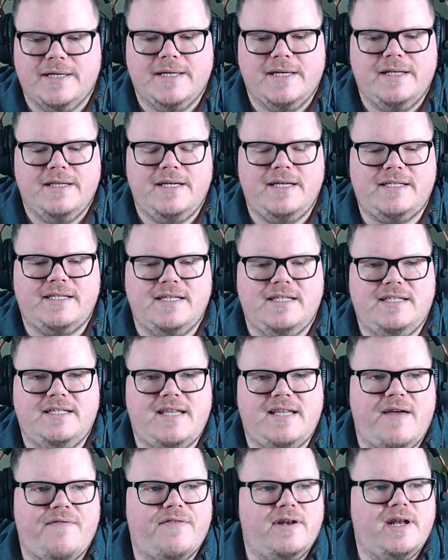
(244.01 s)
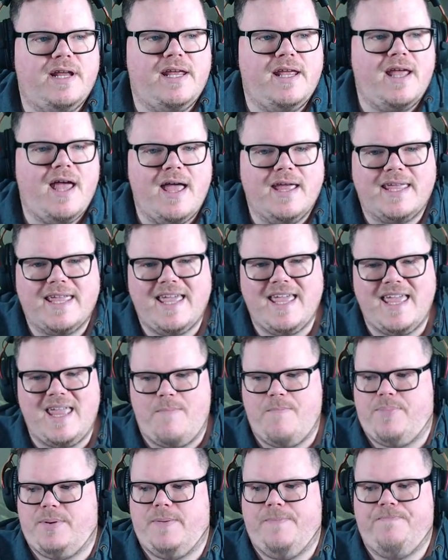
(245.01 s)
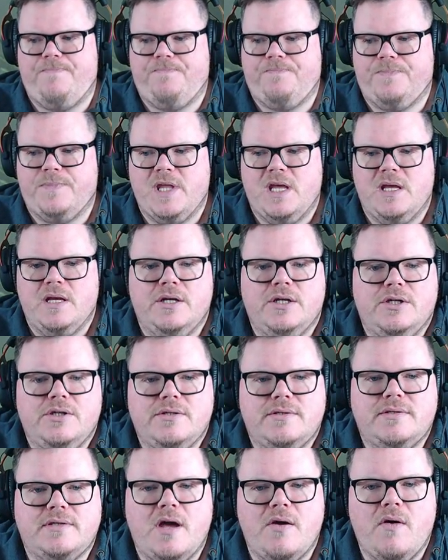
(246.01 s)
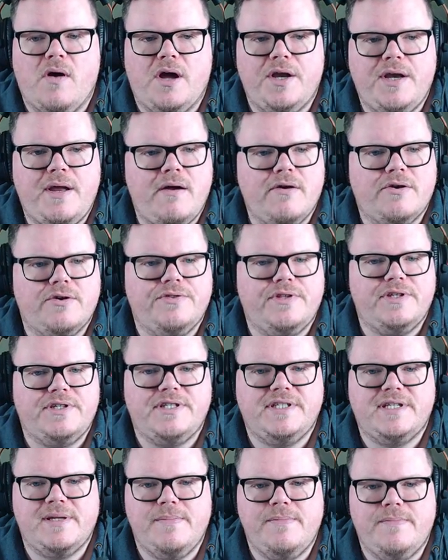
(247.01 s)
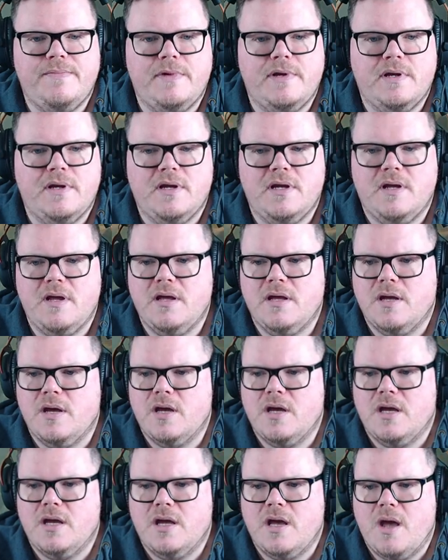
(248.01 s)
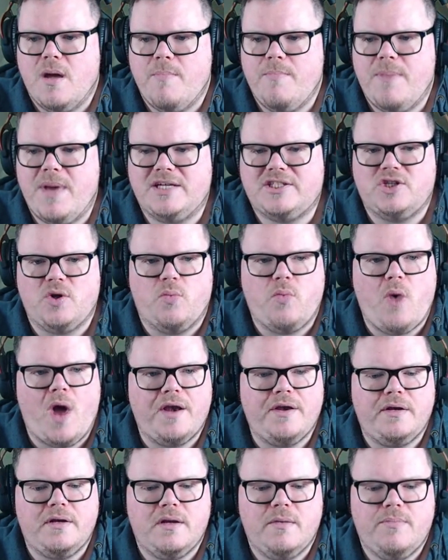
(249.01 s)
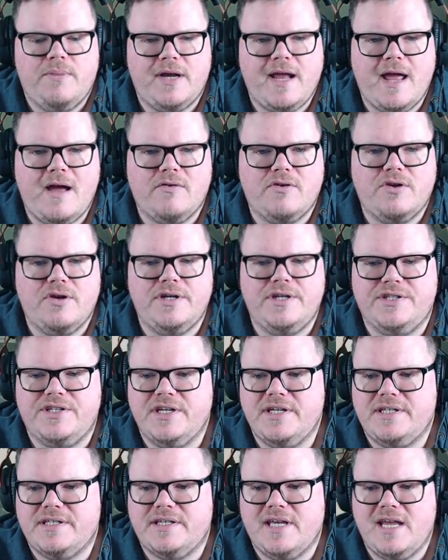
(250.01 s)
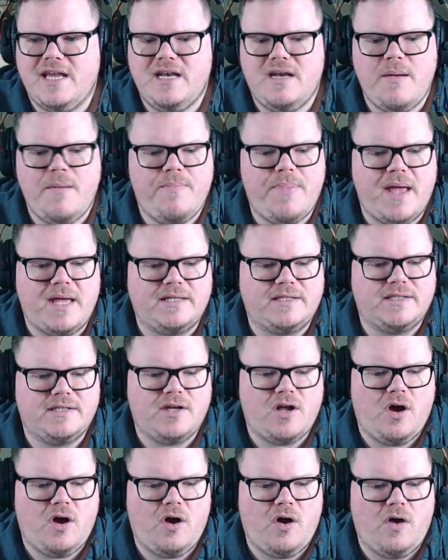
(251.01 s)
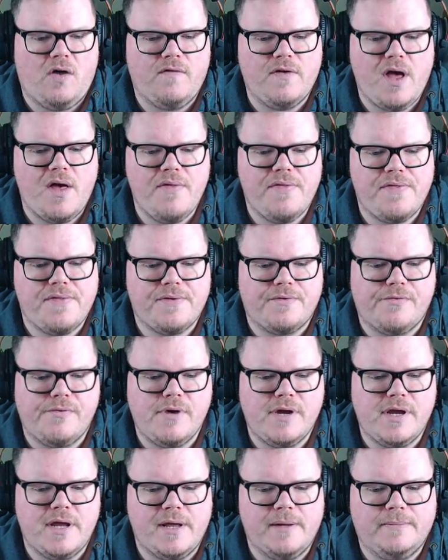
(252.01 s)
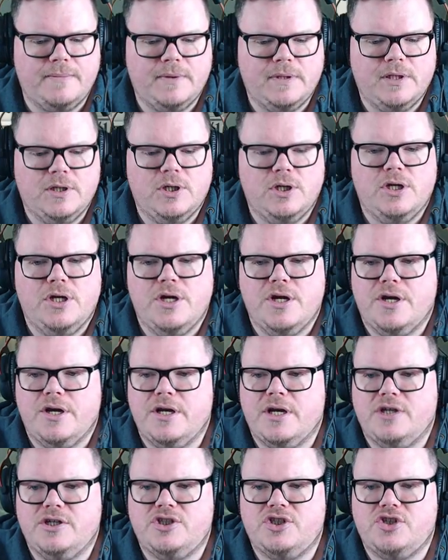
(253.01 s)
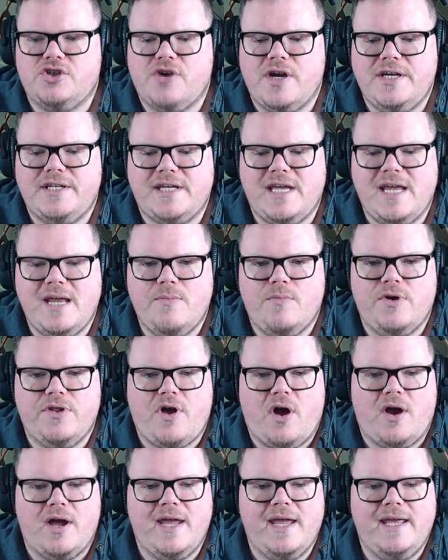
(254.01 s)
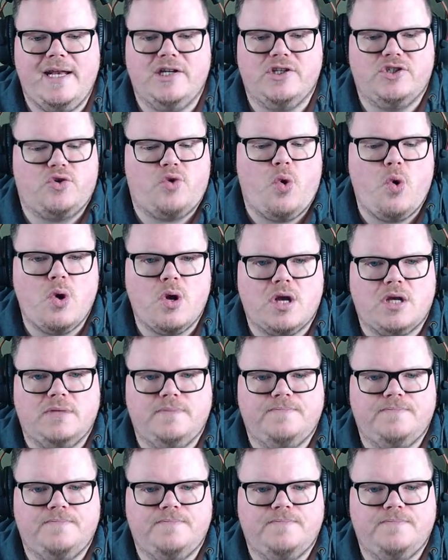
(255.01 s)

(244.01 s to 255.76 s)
This is definitely a keep. So, I know how good this is in best of 1, but how good is it in best of 3? I'm going to go straight in with our Healer's Hawk.